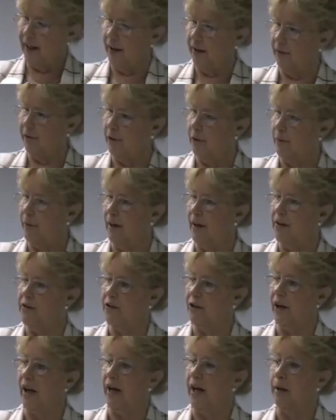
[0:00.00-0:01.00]
at in a few minutes
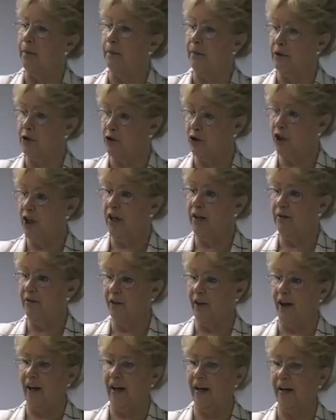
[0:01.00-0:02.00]
to help achieve
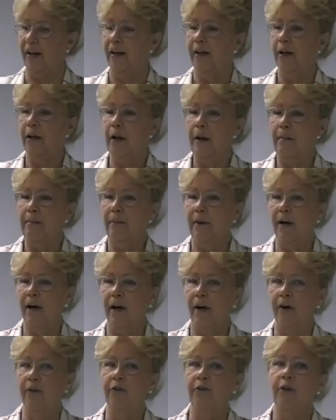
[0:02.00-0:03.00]
that,
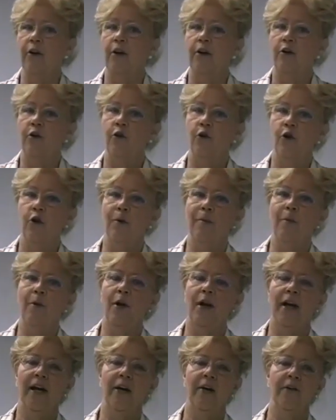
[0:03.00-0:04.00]
because
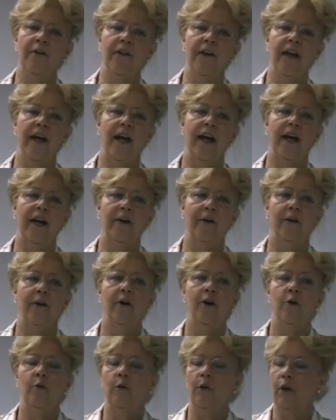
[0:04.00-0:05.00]
normal healthy hair
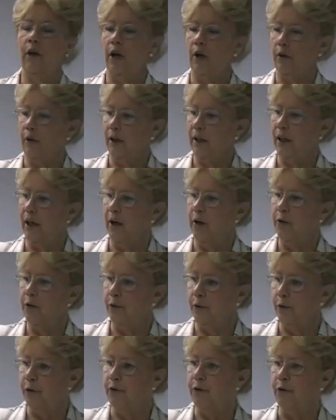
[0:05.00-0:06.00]
will only go
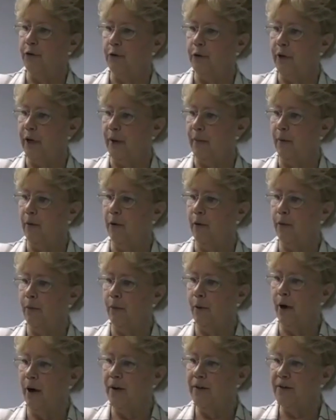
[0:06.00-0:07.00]
through 2 chemical
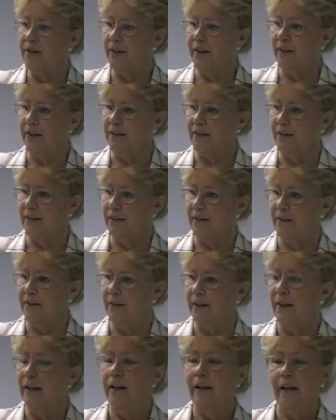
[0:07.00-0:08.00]
processes.
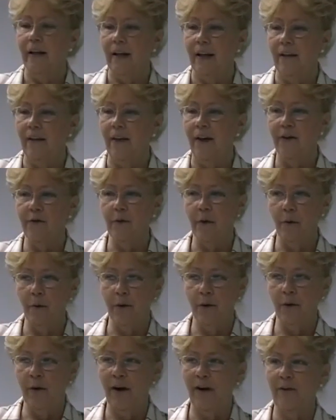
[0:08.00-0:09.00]
And that's what
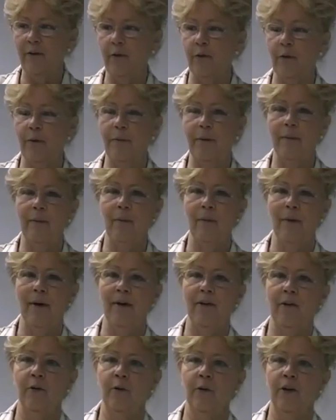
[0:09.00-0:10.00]
we're going to have to remember
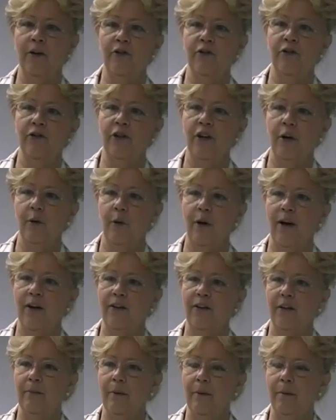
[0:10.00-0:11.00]
about the question y'all were
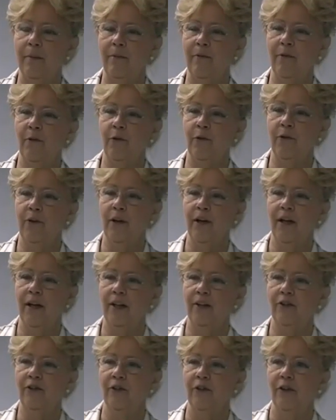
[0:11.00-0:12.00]
asking me before the
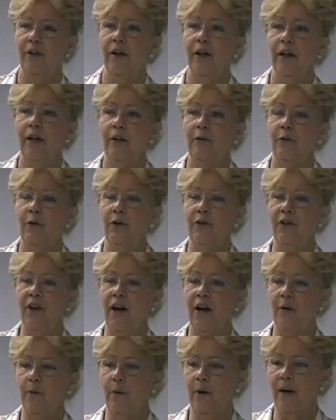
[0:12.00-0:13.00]
lecture. If we've
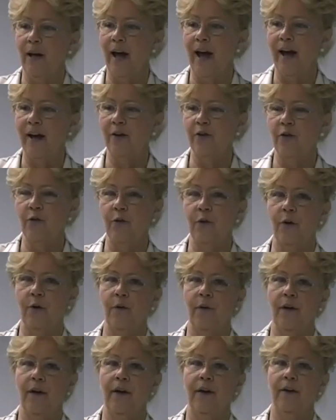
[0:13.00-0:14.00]
got a relaxer
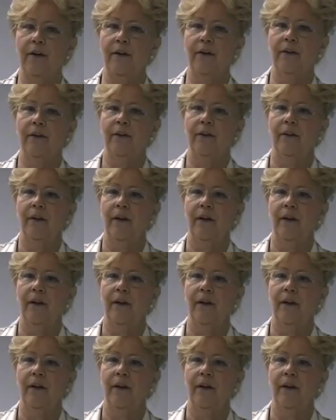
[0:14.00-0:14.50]
on there